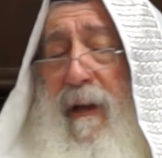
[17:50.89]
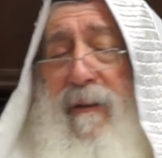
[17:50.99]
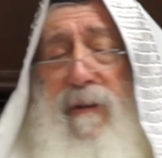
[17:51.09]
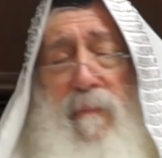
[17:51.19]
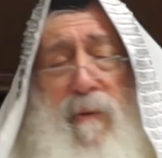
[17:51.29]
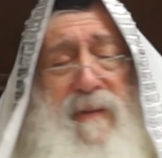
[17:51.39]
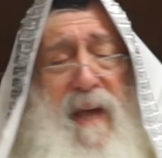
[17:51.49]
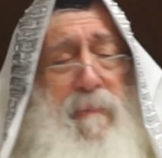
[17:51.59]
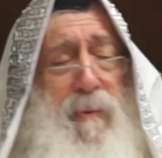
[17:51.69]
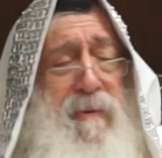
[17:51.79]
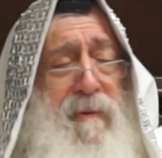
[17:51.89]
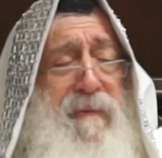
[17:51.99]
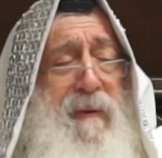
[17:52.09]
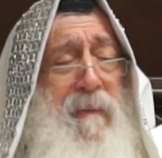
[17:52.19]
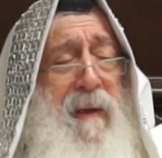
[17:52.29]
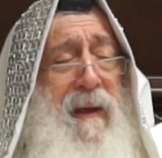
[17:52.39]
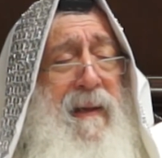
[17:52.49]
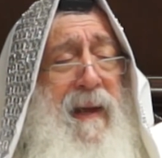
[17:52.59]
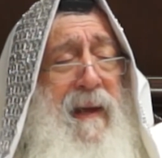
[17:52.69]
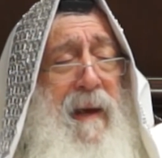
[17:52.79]
And the most important thing,
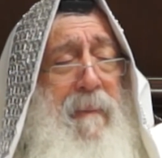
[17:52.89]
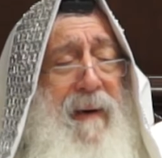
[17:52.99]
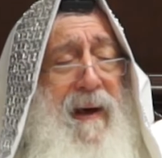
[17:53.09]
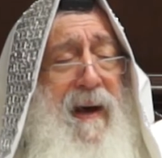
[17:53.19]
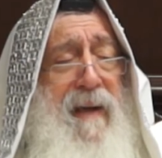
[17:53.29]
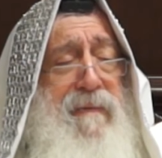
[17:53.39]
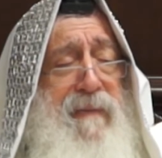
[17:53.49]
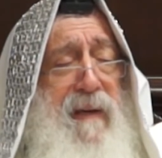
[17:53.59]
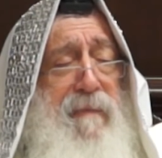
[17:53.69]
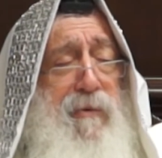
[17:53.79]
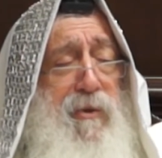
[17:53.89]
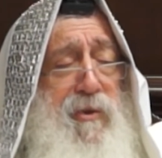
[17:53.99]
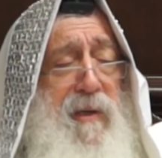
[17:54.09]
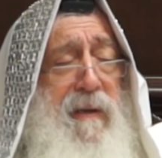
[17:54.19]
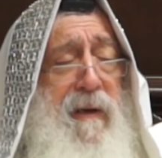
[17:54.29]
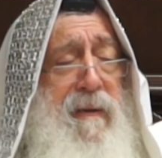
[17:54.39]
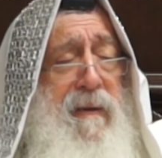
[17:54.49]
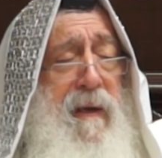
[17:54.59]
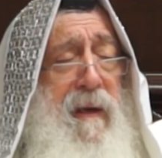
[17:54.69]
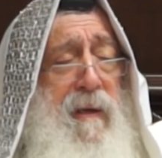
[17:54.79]
like a bracha, tefillah for the
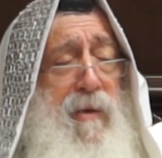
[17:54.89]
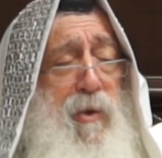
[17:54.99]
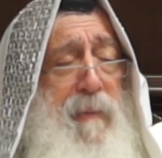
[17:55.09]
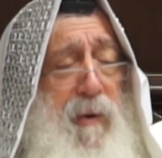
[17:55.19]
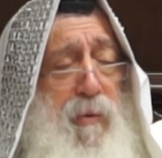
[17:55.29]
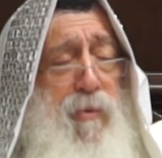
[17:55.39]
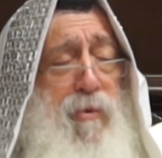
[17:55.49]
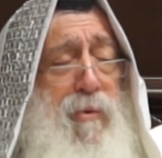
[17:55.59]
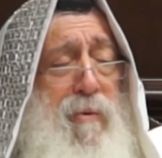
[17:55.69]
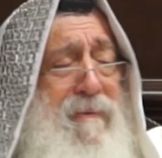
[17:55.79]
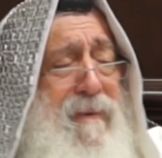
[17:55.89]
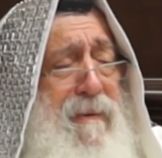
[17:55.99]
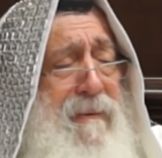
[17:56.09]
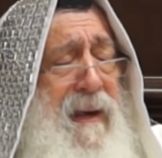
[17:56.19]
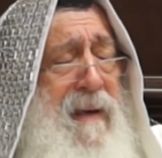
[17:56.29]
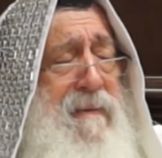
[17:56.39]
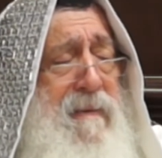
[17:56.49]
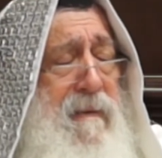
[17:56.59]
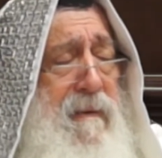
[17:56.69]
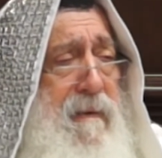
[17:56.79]
children, to be a good Jew, they don't
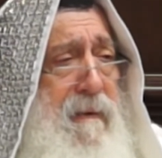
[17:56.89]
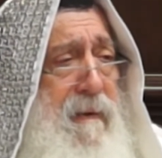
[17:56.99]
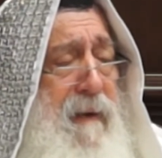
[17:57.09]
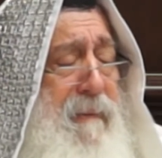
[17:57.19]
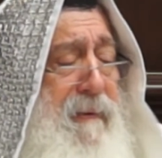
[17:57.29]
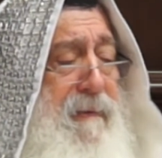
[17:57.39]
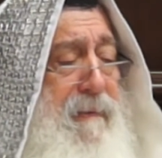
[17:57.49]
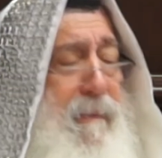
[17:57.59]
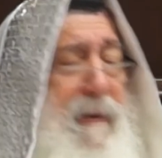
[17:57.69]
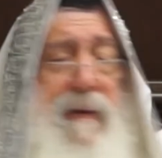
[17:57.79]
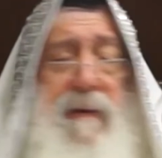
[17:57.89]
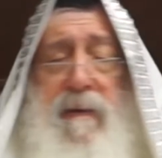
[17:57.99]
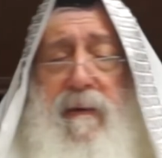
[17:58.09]
ask. I mean, why?